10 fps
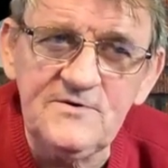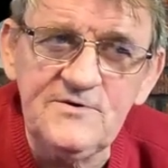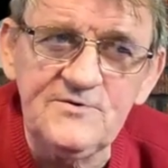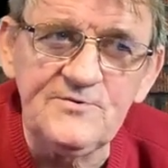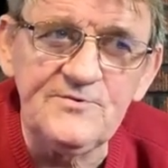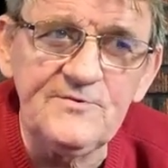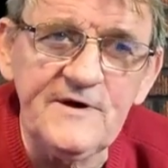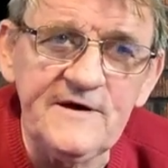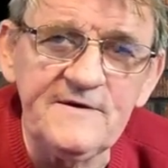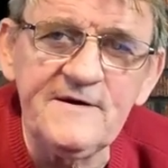
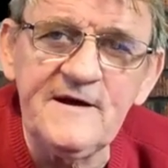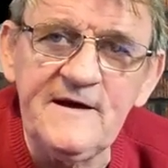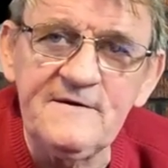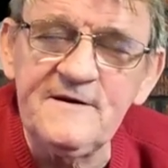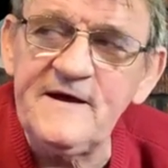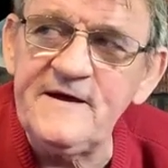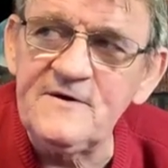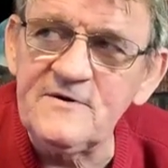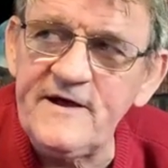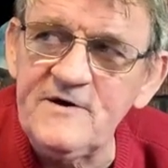
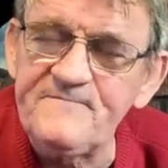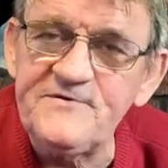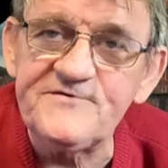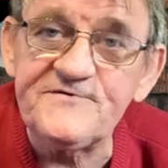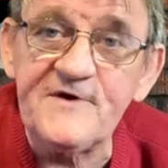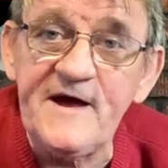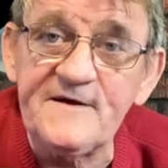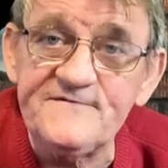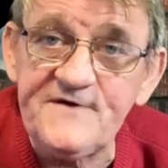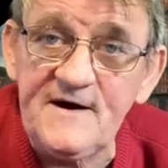it'll help you
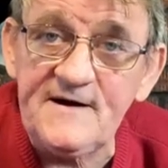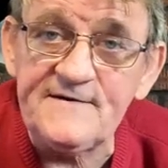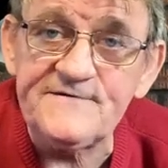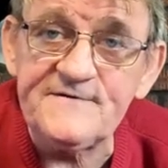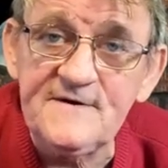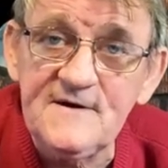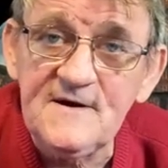strategize